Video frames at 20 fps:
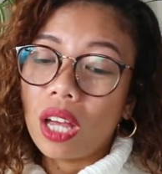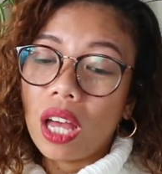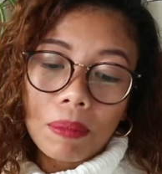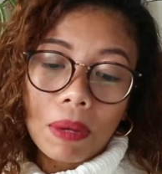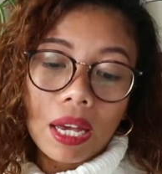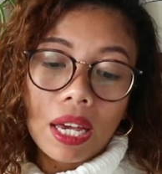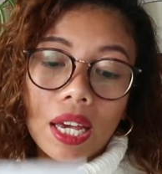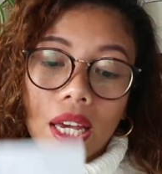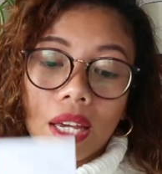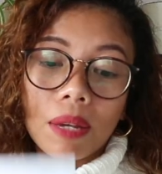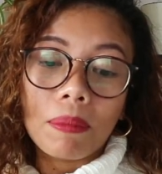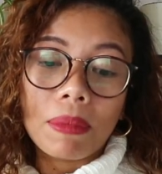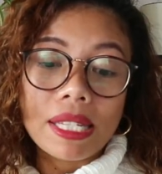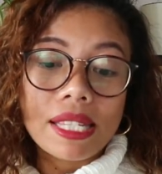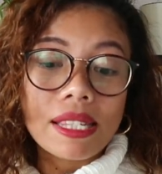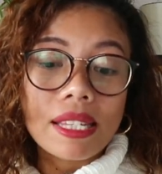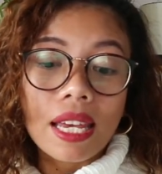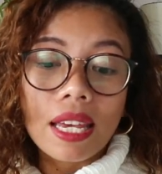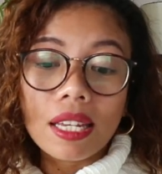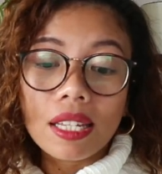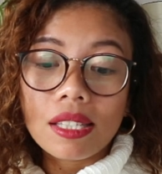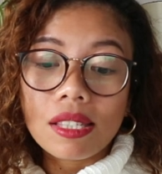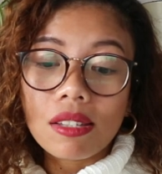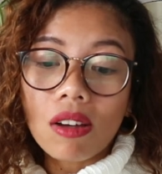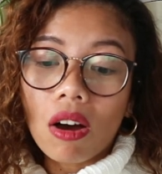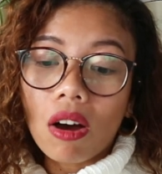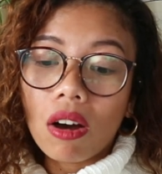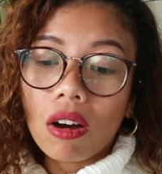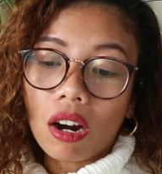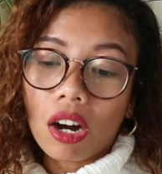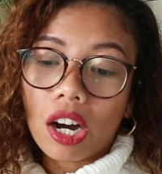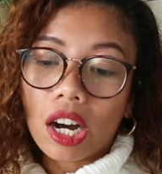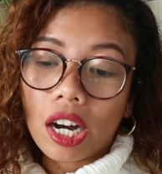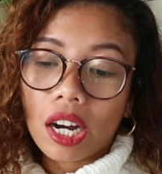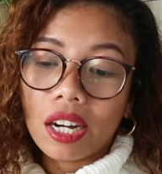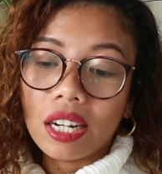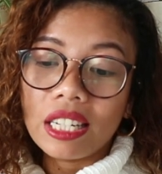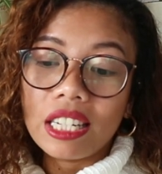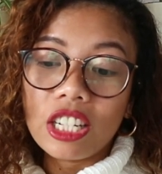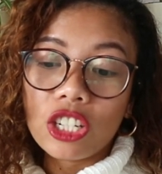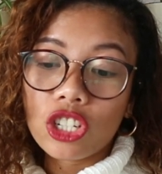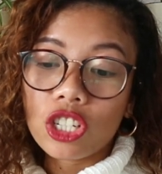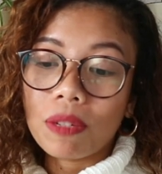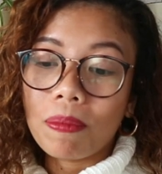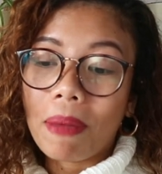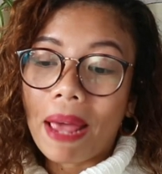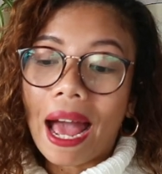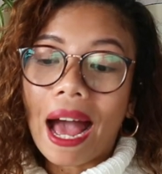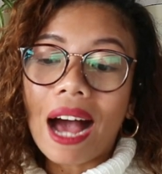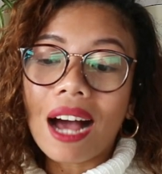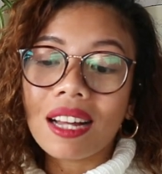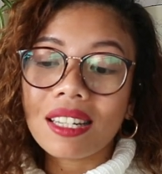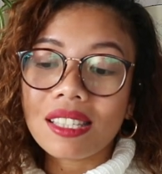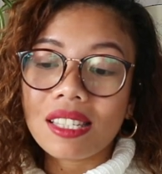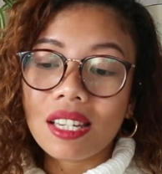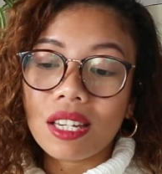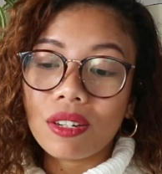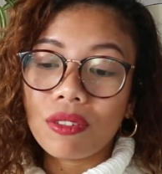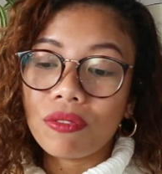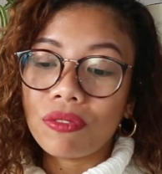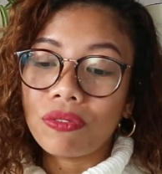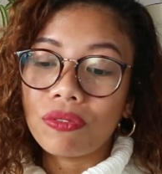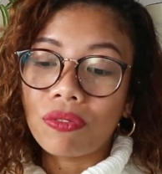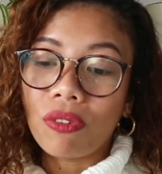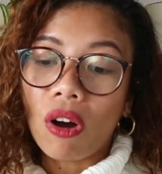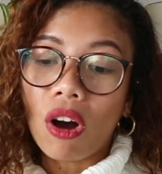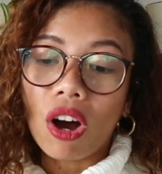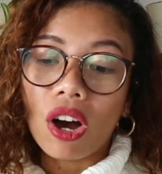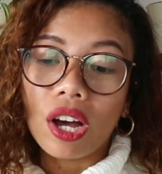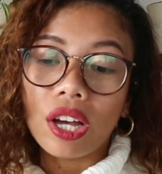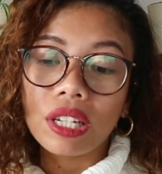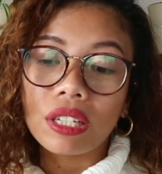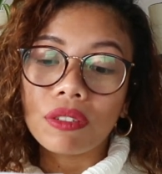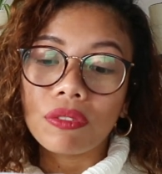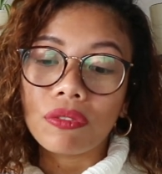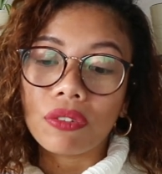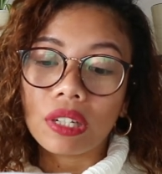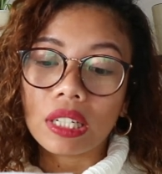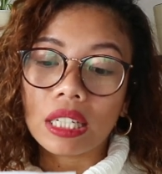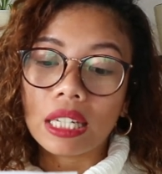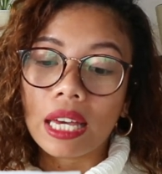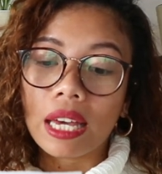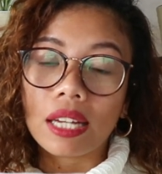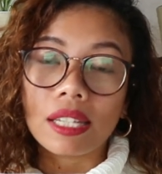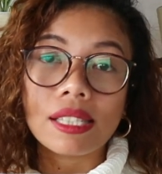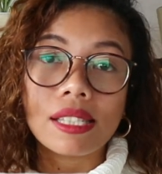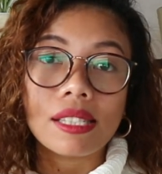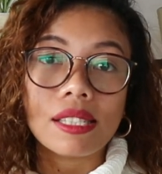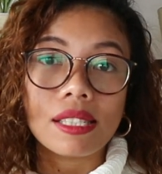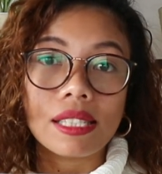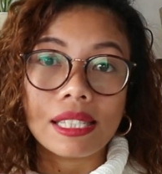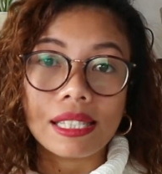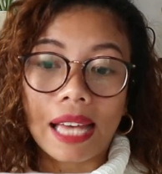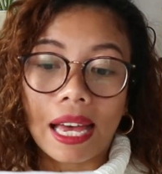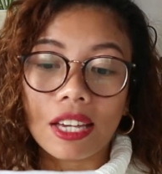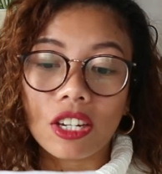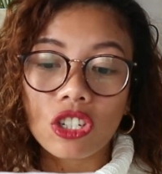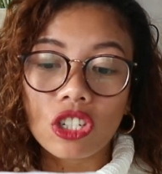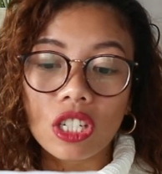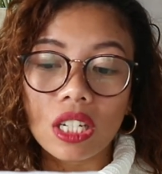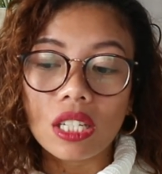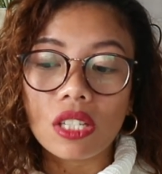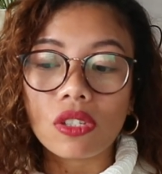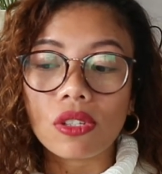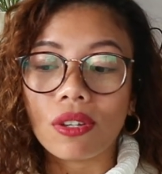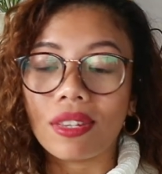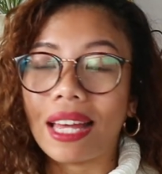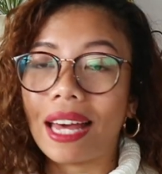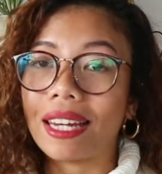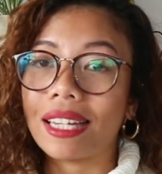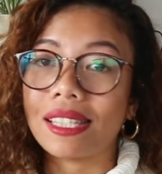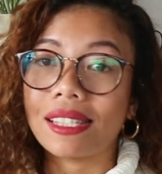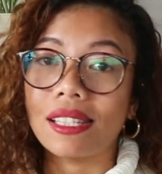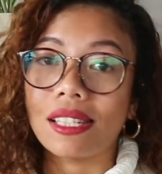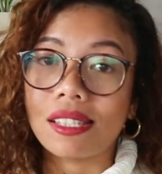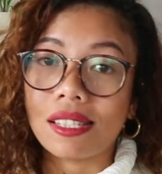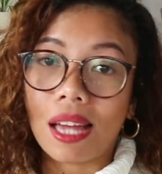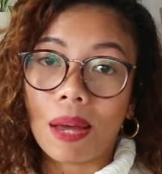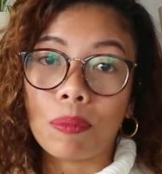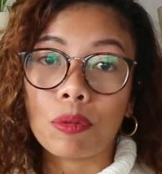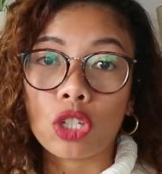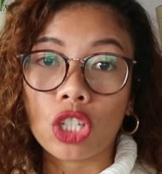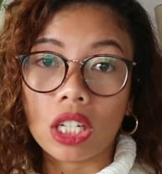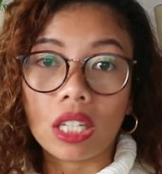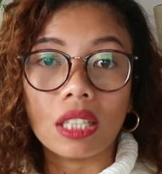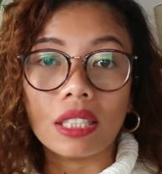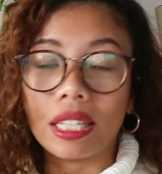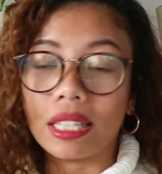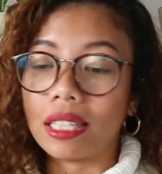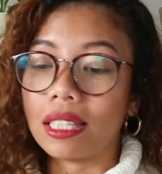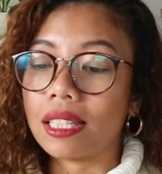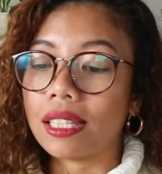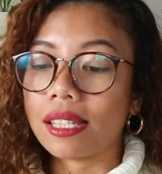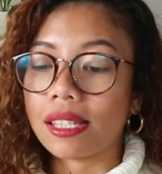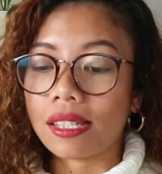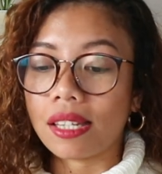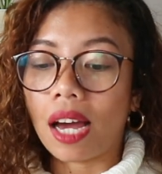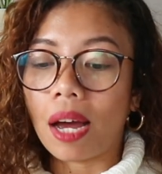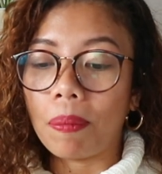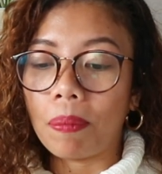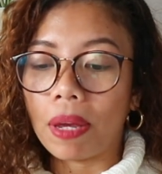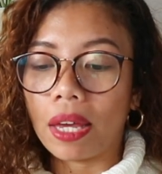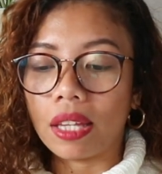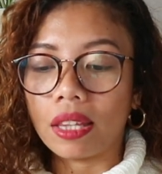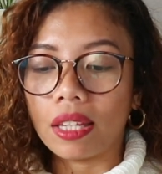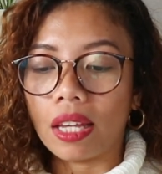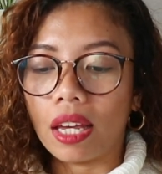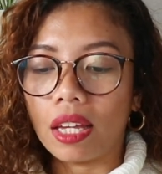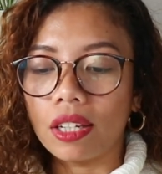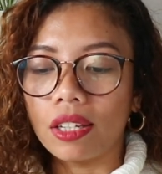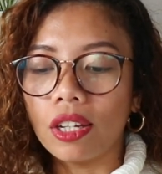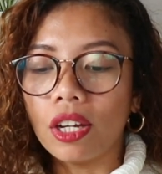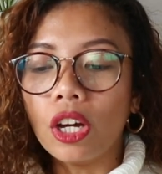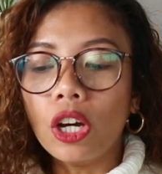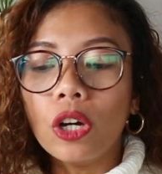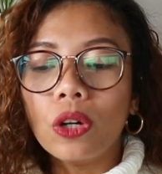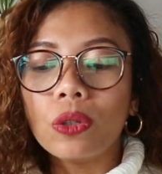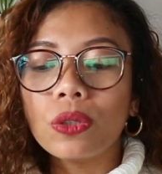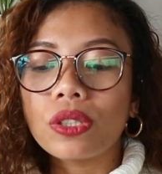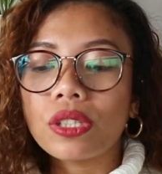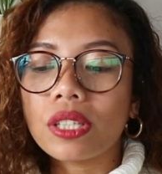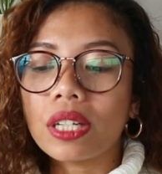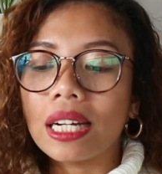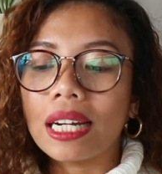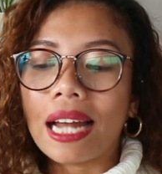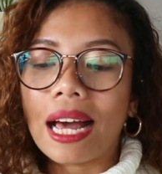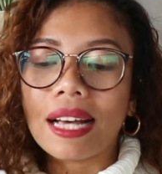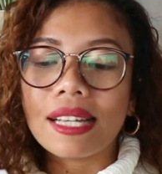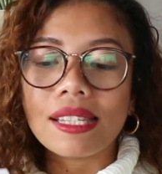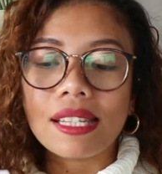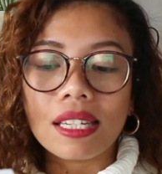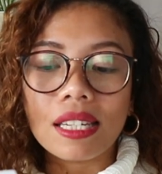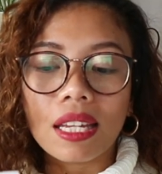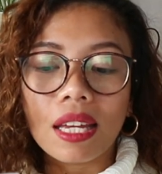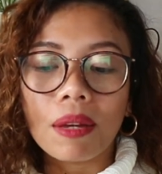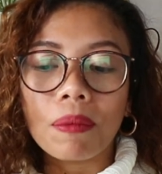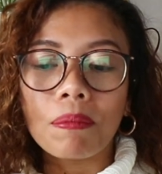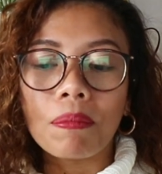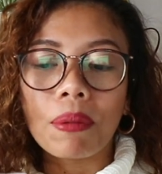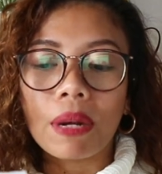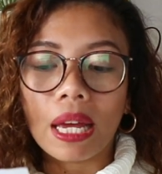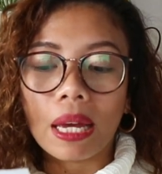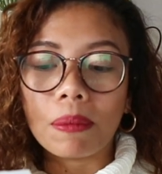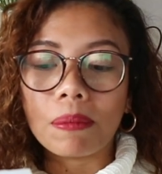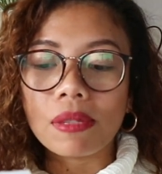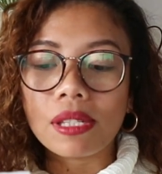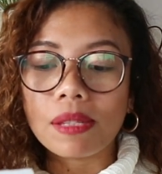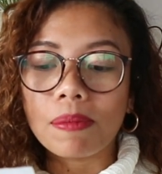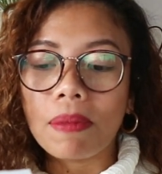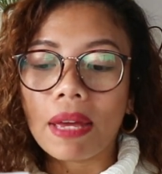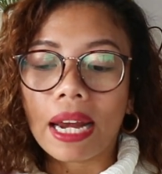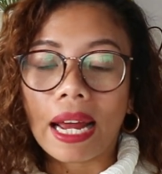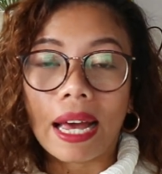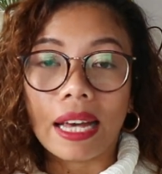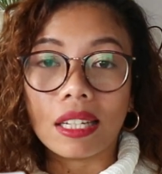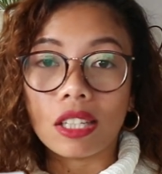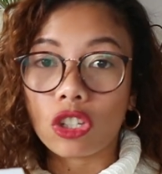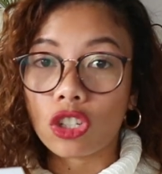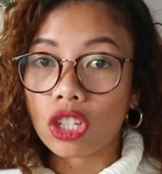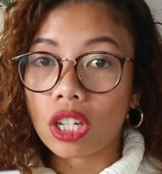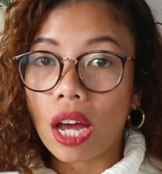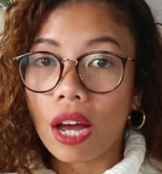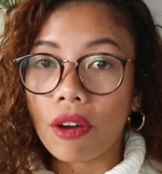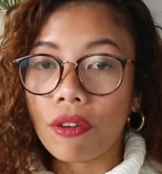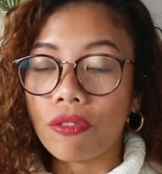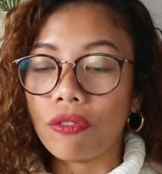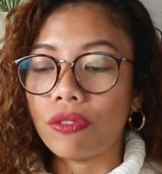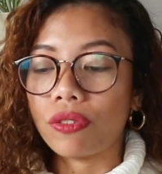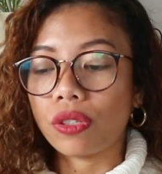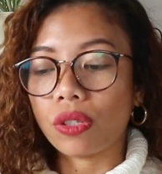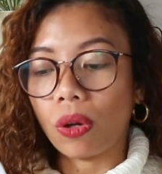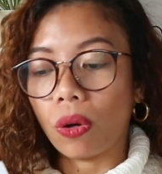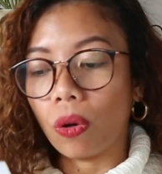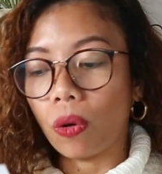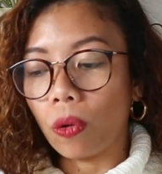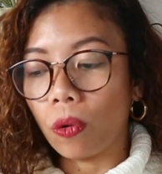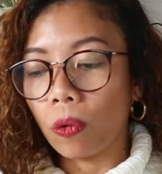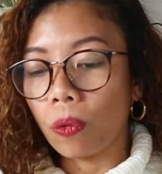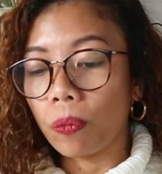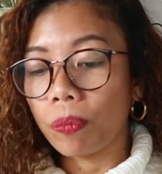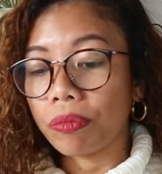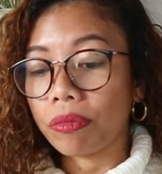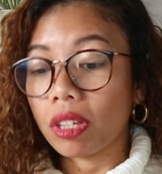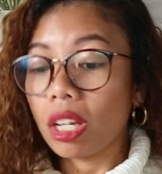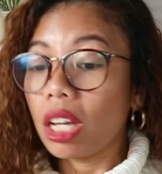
my mistakes are nicht beachten von Verkehrszeichen so that is the stop shield I didn't stop and then unterlassene Bremsbereitschaft so